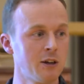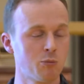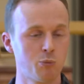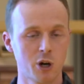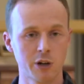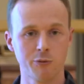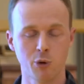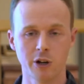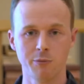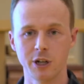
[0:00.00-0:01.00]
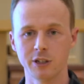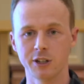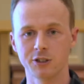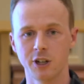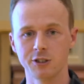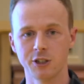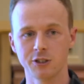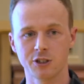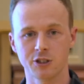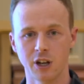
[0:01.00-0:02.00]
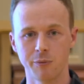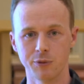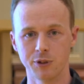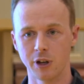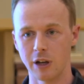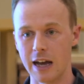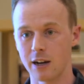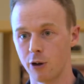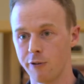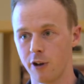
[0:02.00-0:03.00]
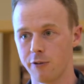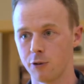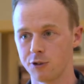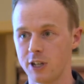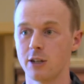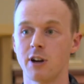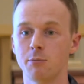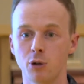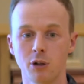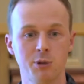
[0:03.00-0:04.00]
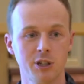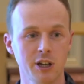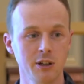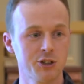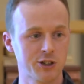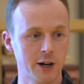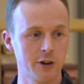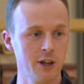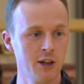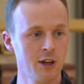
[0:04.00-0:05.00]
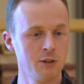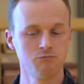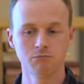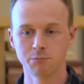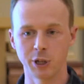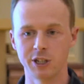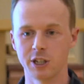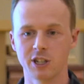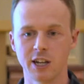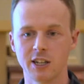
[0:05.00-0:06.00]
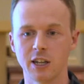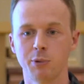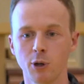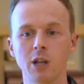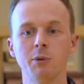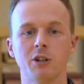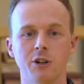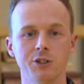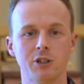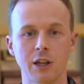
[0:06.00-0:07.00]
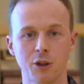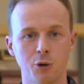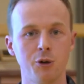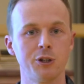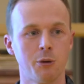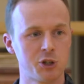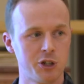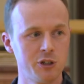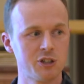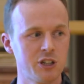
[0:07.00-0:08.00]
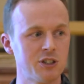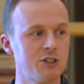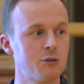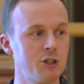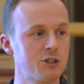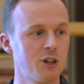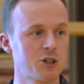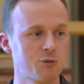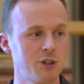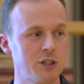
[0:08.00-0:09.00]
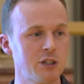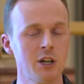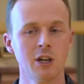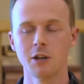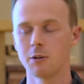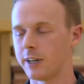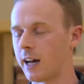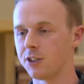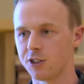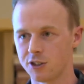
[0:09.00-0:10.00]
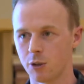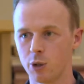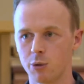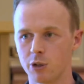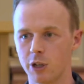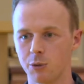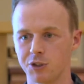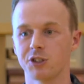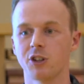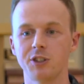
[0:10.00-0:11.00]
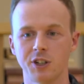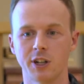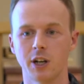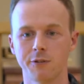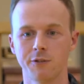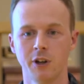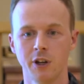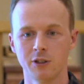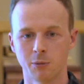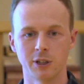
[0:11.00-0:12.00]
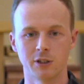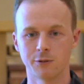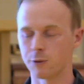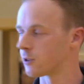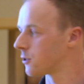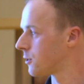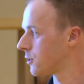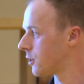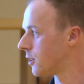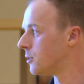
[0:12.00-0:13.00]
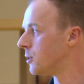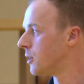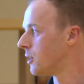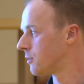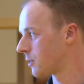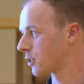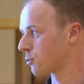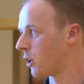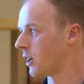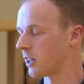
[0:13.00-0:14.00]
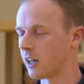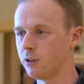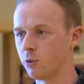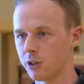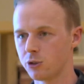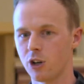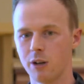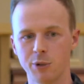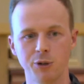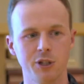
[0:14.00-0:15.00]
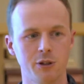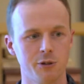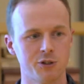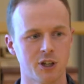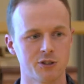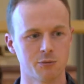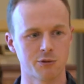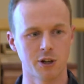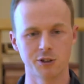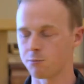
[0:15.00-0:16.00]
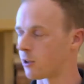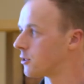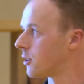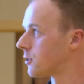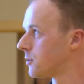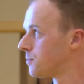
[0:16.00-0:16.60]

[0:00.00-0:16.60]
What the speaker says: One of my data scientists had an offer for 10 grand more per year in salary, but they didn't take it purely because they thought the opportunities and the research from the analysis that we were doing was exciting enough to make the difference. So that's why, again, you want to try and build the enthusiasm throughout this process.